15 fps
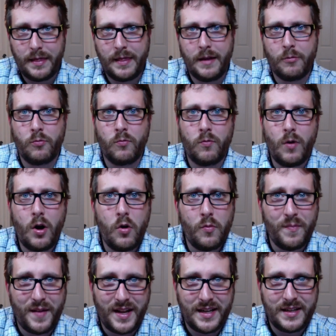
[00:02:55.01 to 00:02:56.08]
the
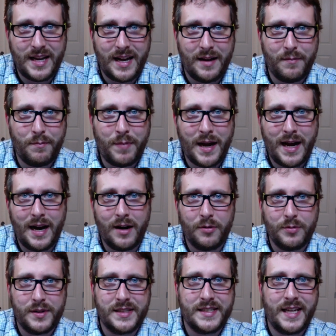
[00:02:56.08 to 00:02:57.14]
Roman Empire
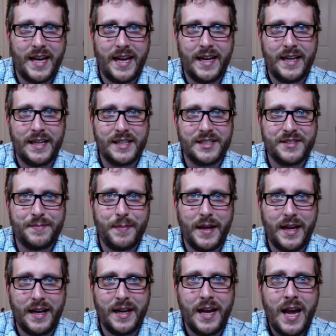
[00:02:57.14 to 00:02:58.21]
was gaining
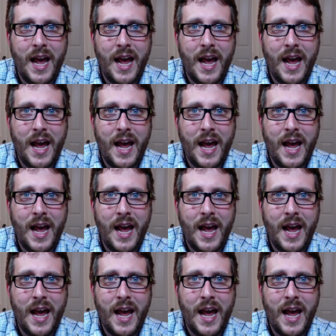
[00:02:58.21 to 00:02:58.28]
speed,